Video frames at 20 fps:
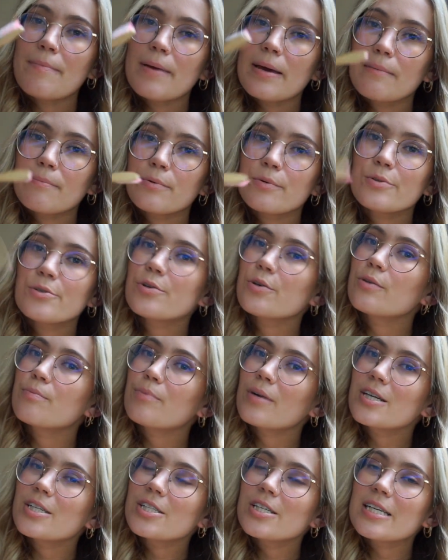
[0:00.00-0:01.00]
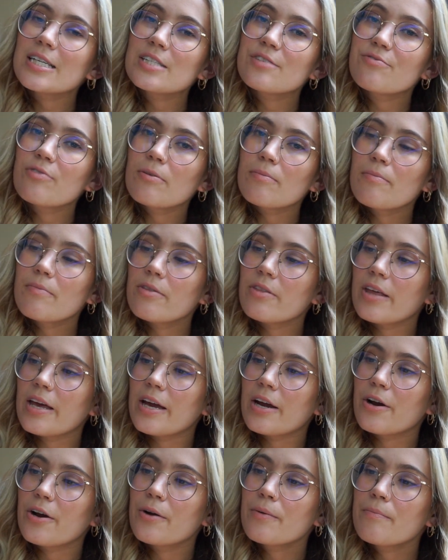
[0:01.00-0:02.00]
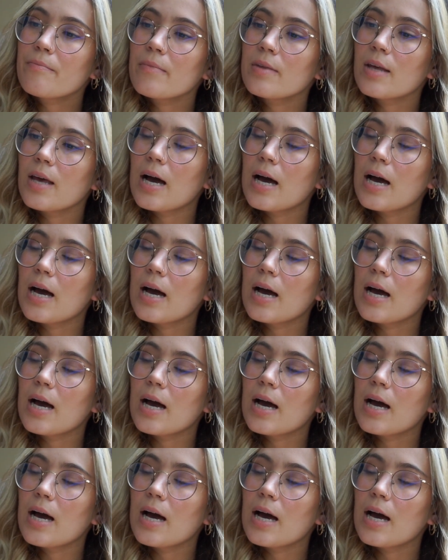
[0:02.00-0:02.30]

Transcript: bamboo toothbrush is from there.